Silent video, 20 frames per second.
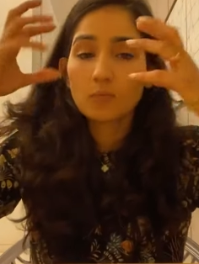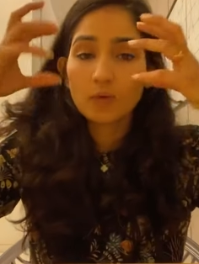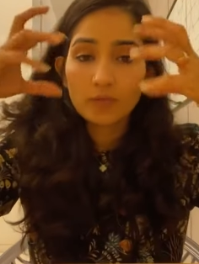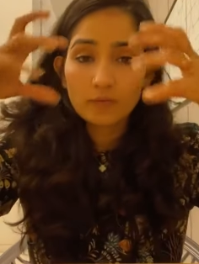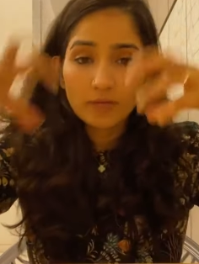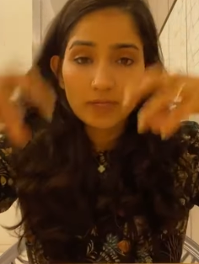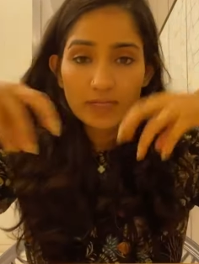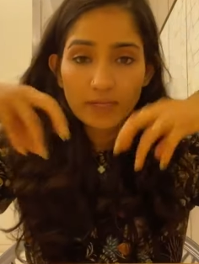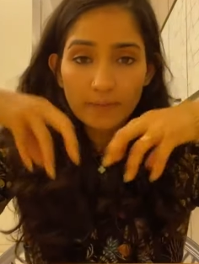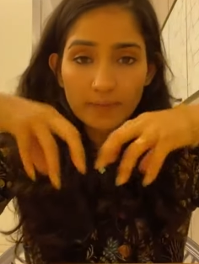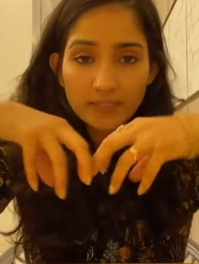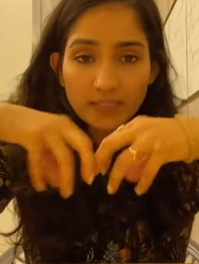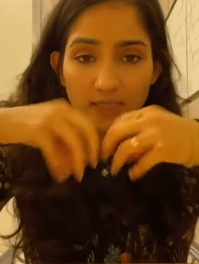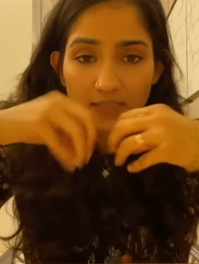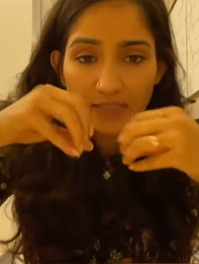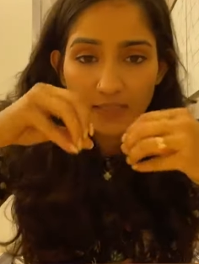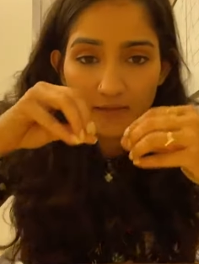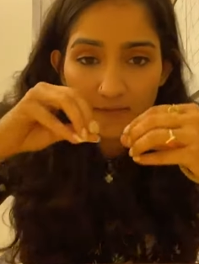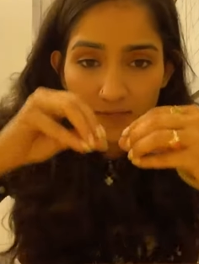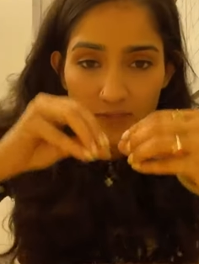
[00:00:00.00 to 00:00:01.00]
when we limit
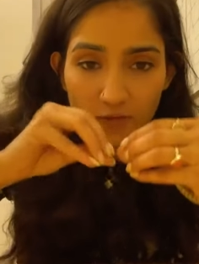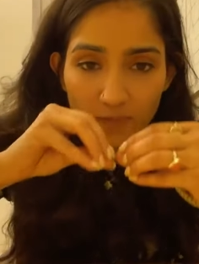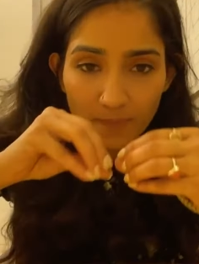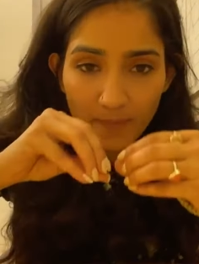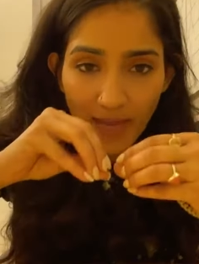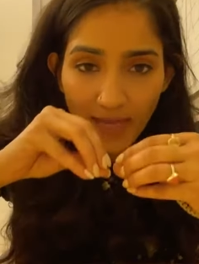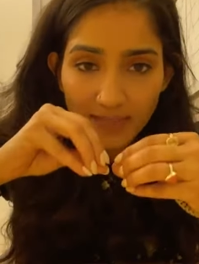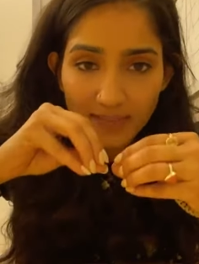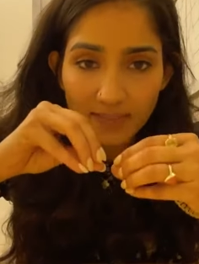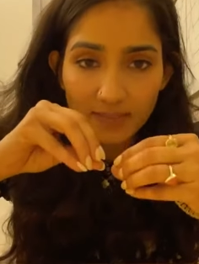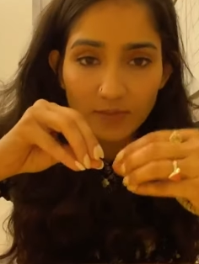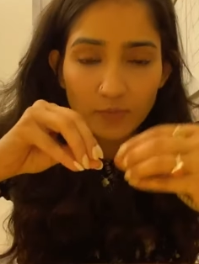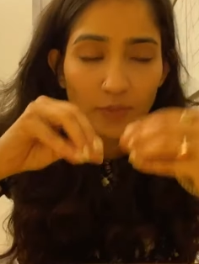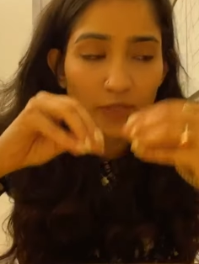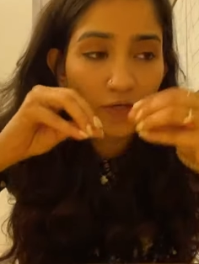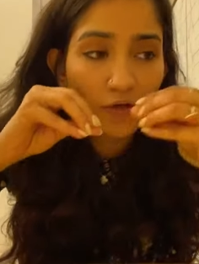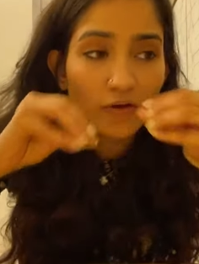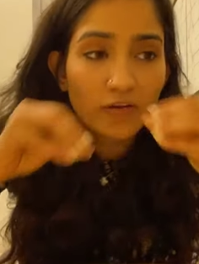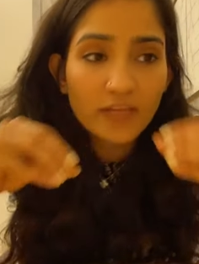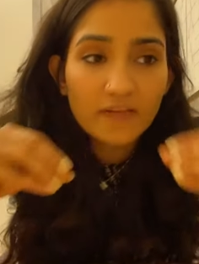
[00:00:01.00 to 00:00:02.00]
ourselves to matter,
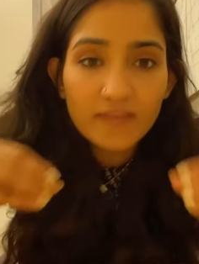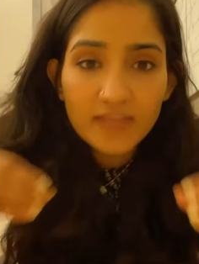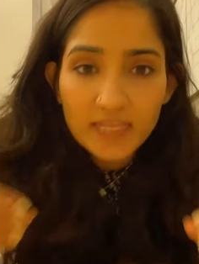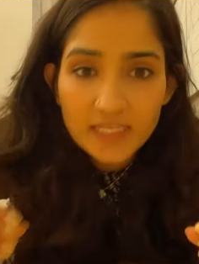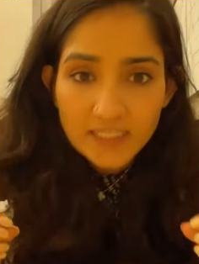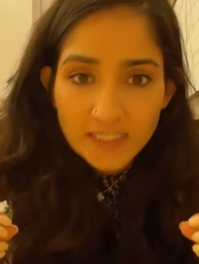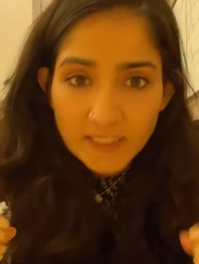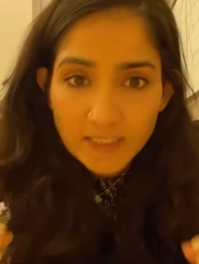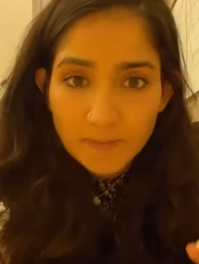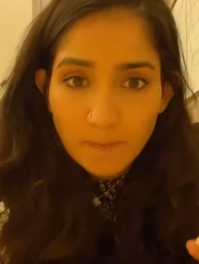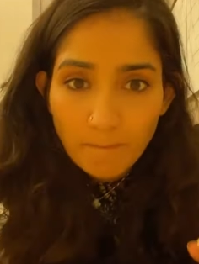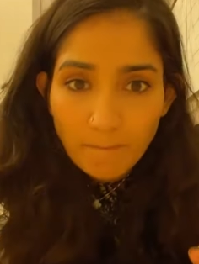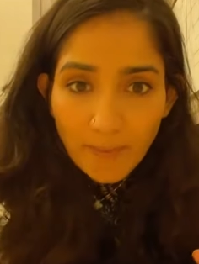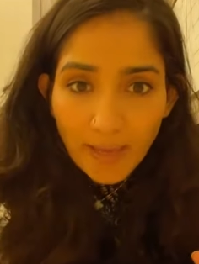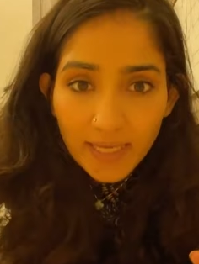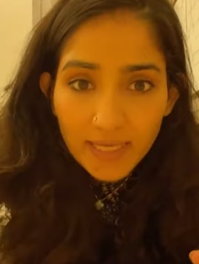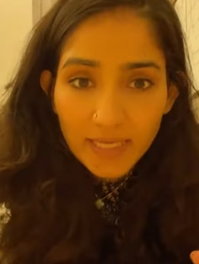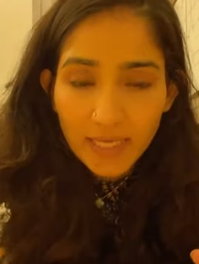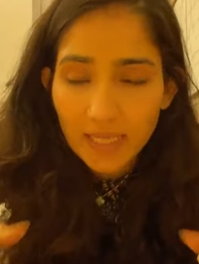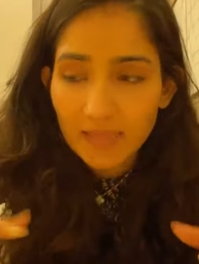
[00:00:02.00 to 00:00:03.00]
we're not even a
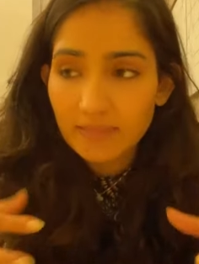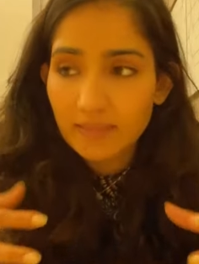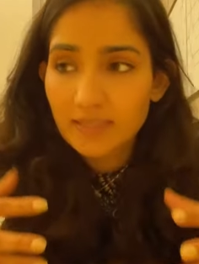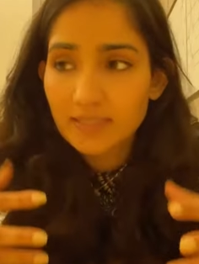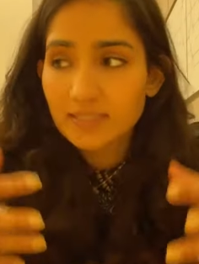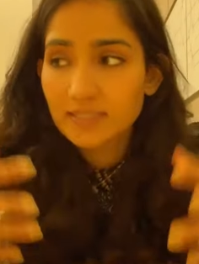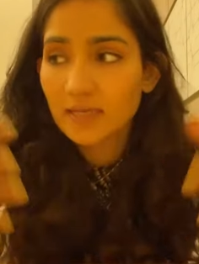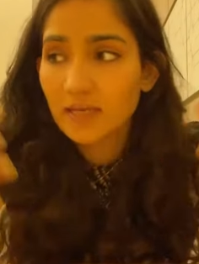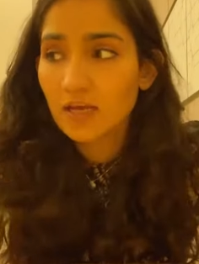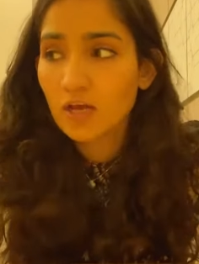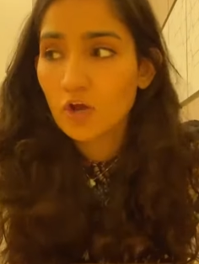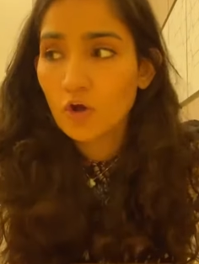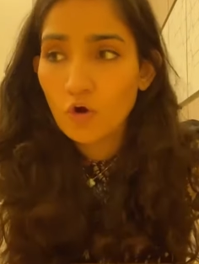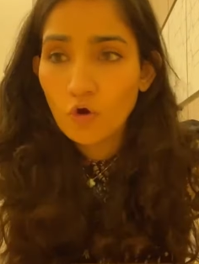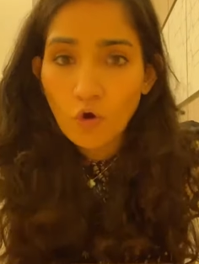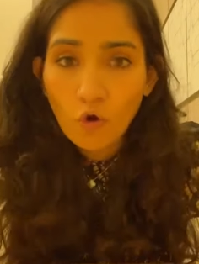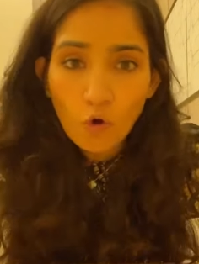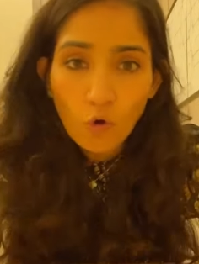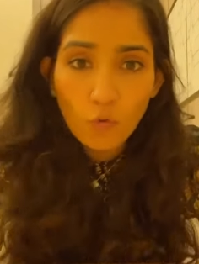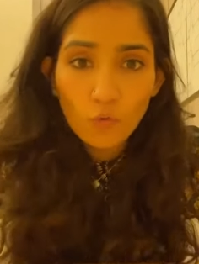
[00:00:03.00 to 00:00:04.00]
speck in this
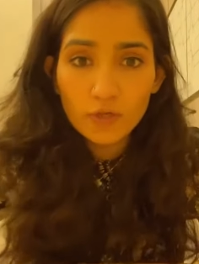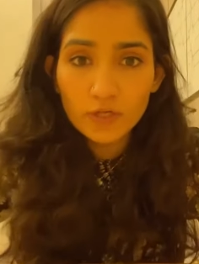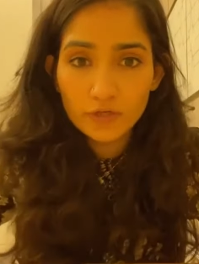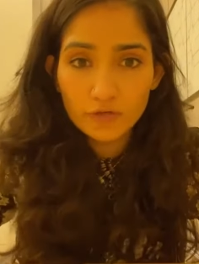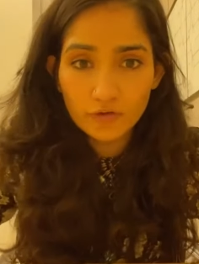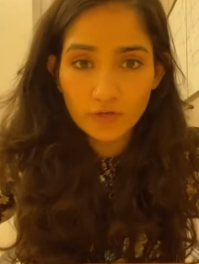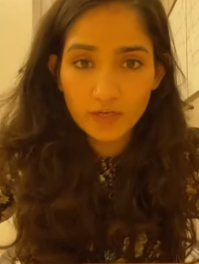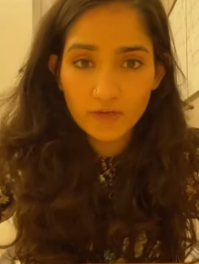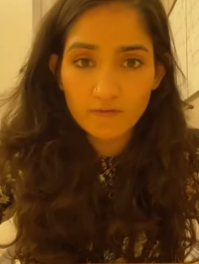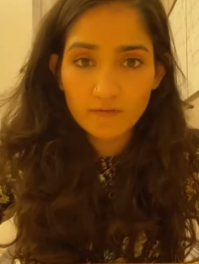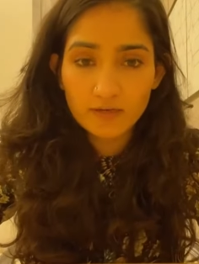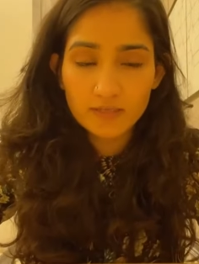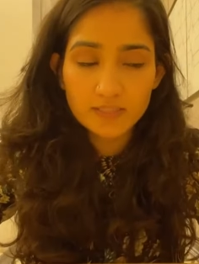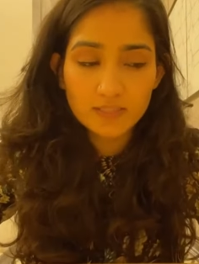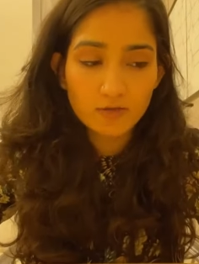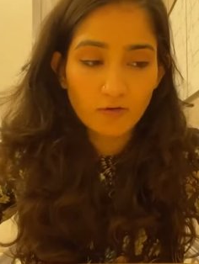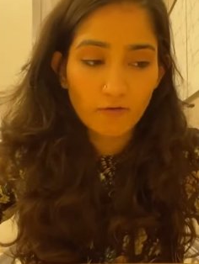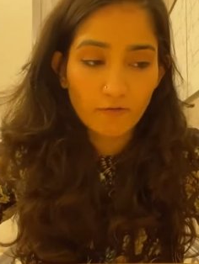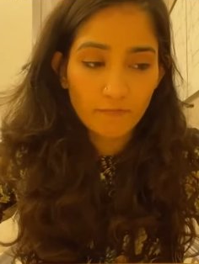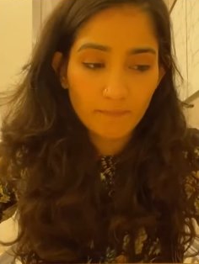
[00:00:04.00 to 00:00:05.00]
whole
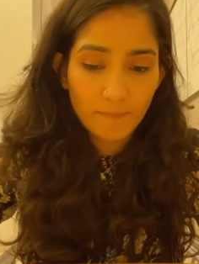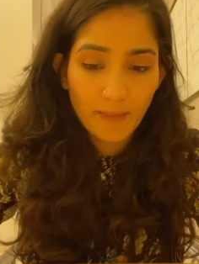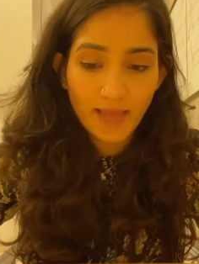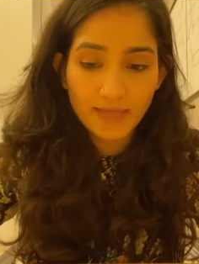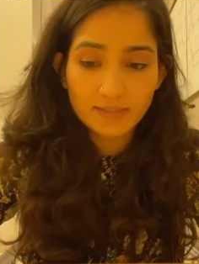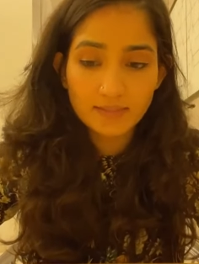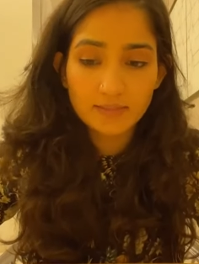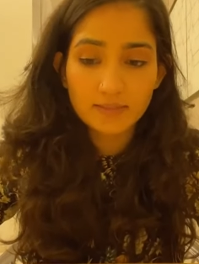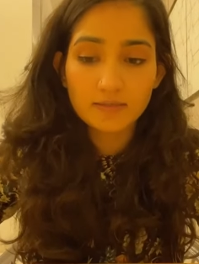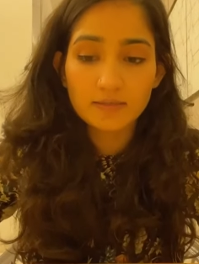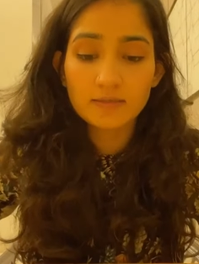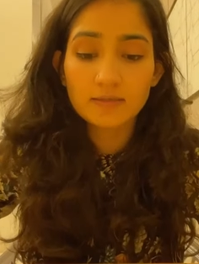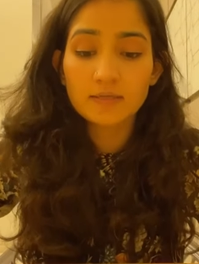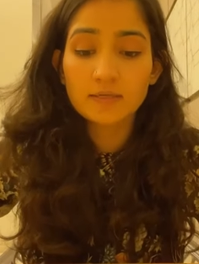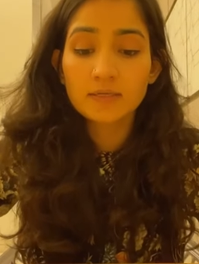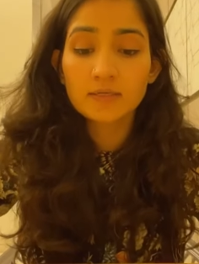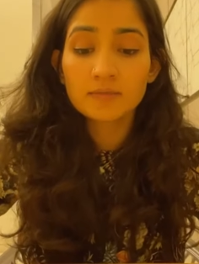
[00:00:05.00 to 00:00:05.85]
universe of matter.